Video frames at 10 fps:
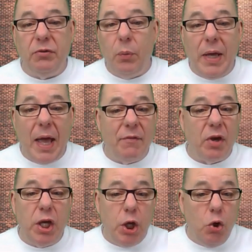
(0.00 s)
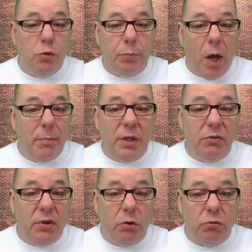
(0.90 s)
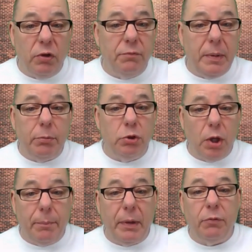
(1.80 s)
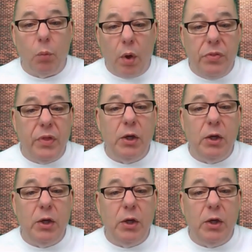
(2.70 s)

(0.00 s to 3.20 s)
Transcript: And we have a huge problem in this industry of people jumping from one thing